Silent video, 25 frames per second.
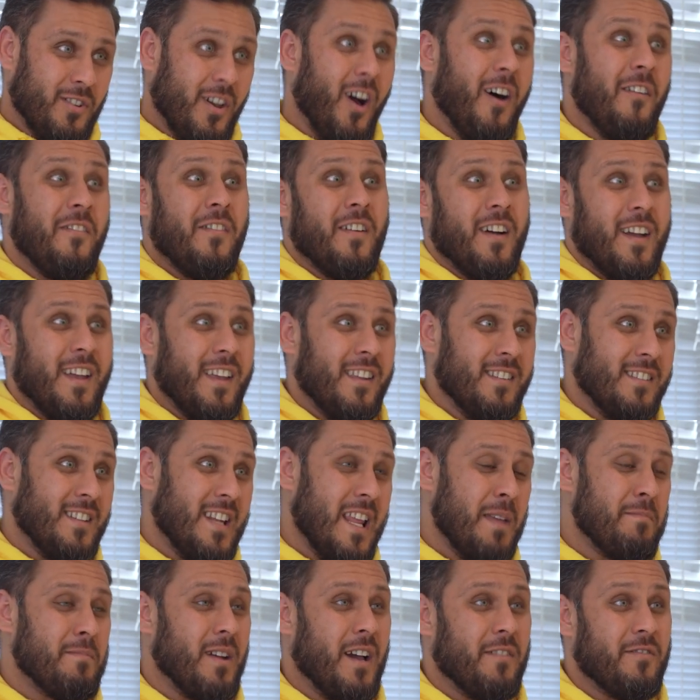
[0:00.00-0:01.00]
Offa is
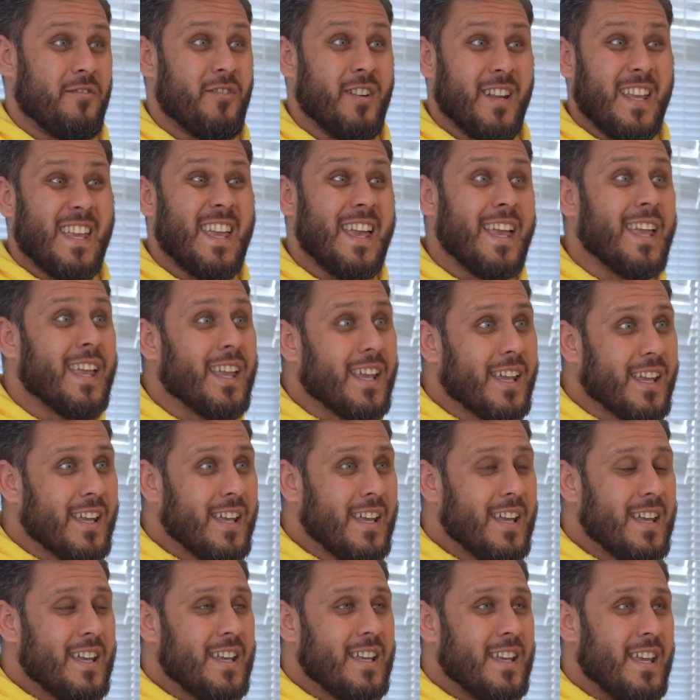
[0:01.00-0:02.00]
named after a king
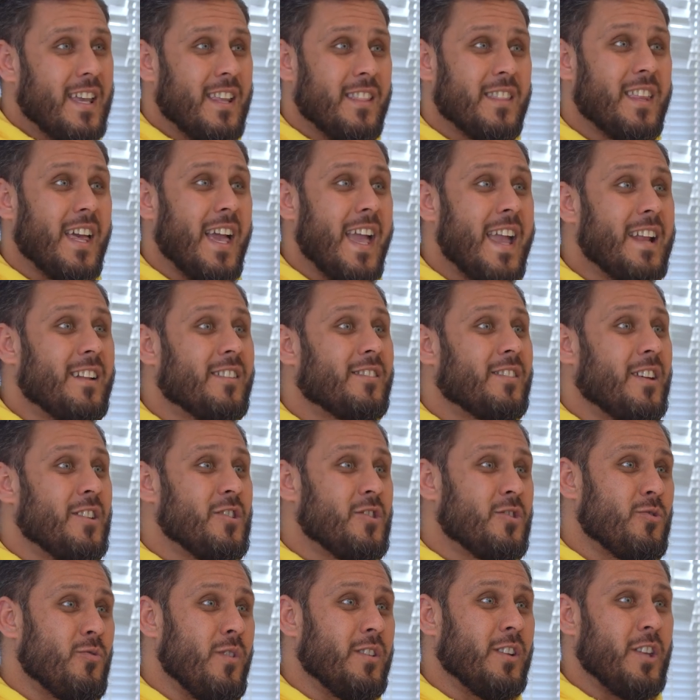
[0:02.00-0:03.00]
in the 8th
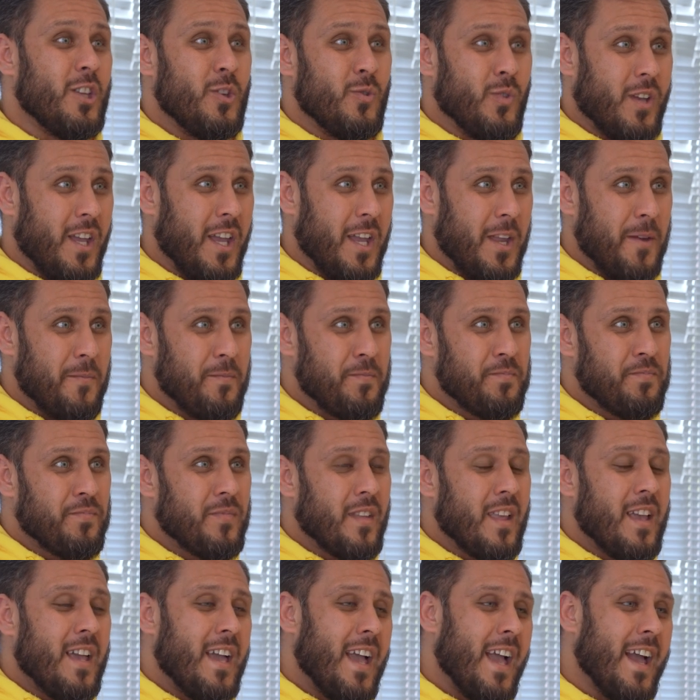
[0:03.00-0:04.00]
century in the UK.
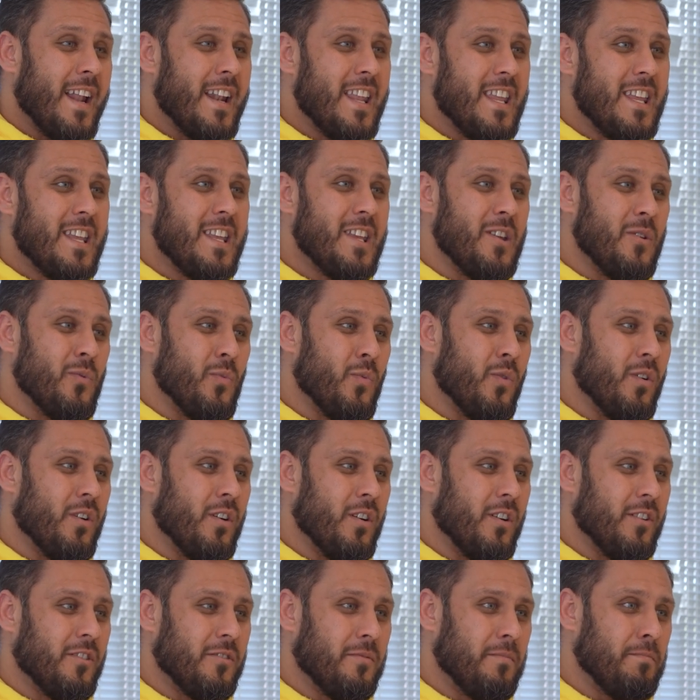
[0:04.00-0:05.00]
And he
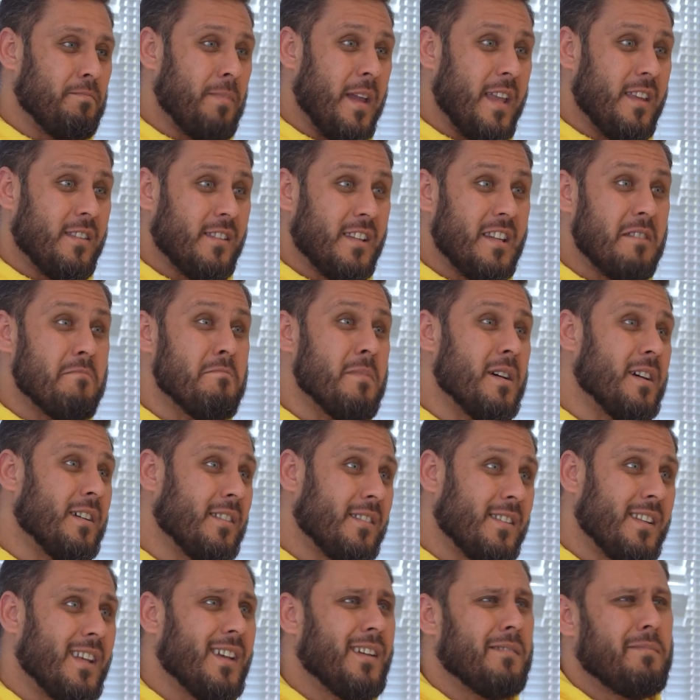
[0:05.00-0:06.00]
was based in
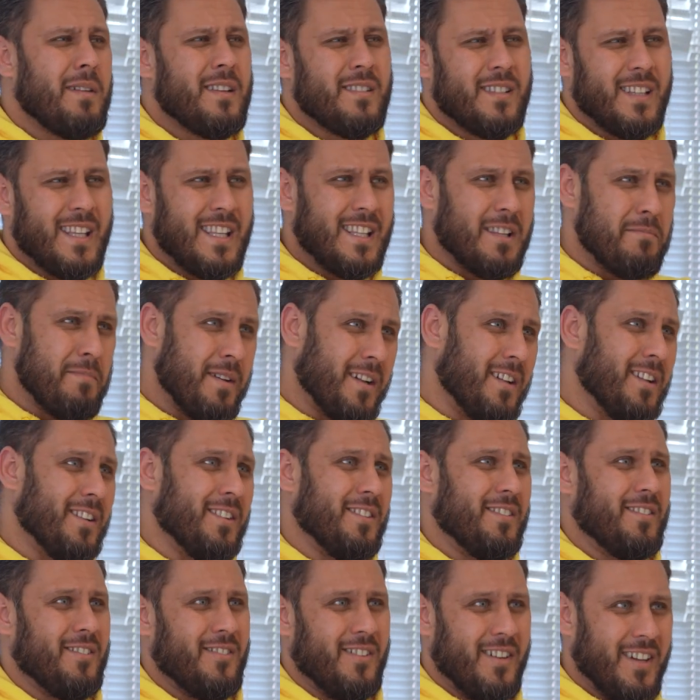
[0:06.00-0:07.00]
Mercia, basically in the
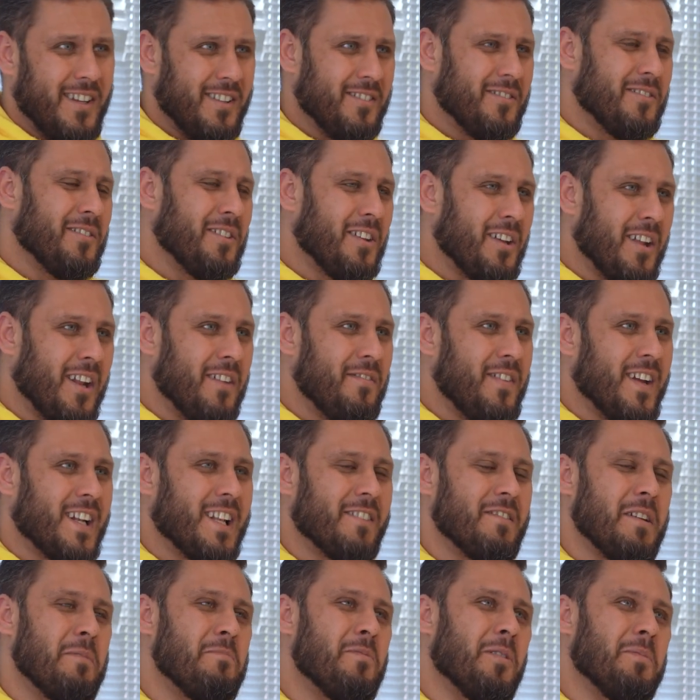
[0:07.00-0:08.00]
Midlands, right? So he got
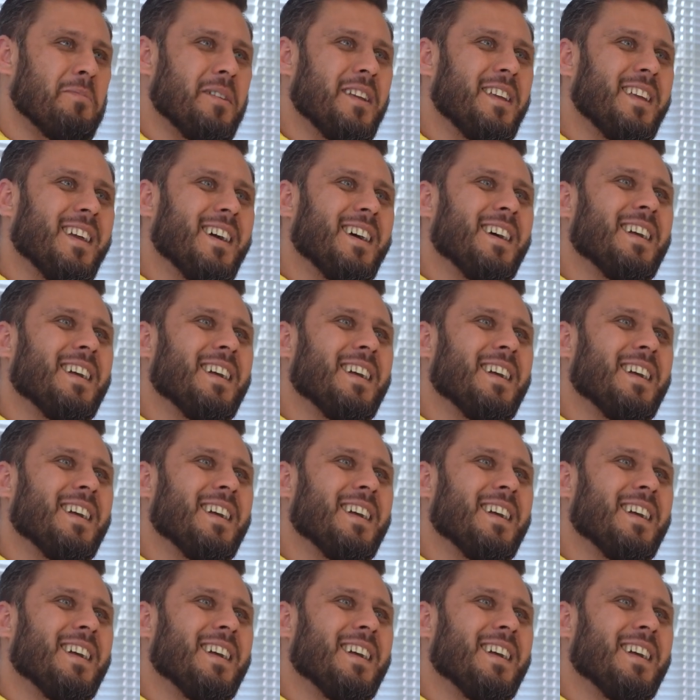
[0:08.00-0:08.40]
effectively a Brummie.